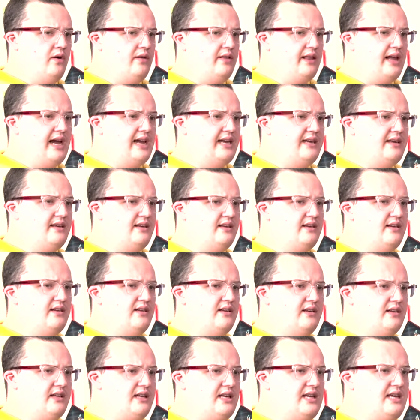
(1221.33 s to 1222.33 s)
like
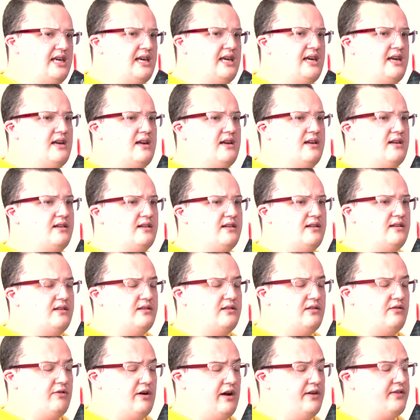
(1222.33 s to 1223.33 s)
he
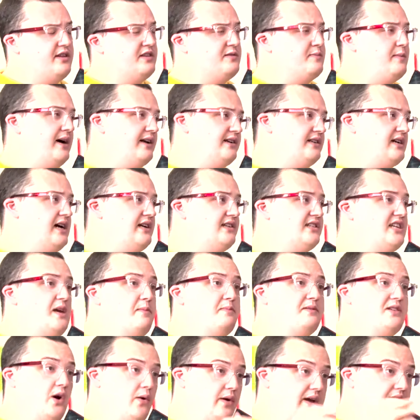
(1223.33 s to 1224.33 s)
throughout this montage keeps
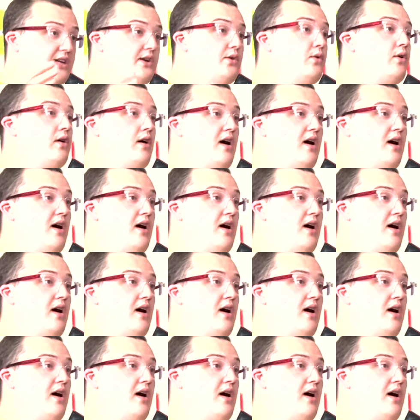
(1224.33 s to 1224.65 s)
going into her